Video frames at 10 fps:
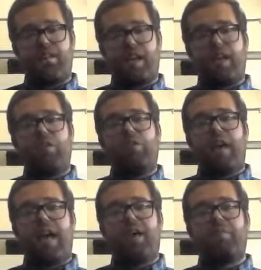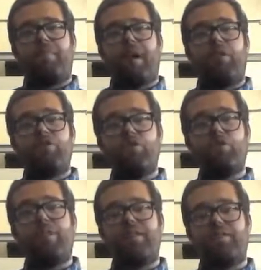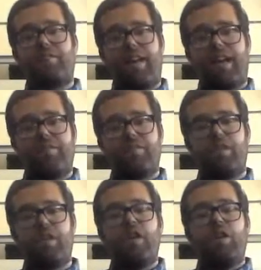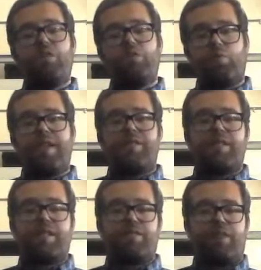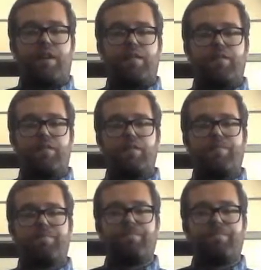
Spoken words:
and I have about 2 months left to raise these funds.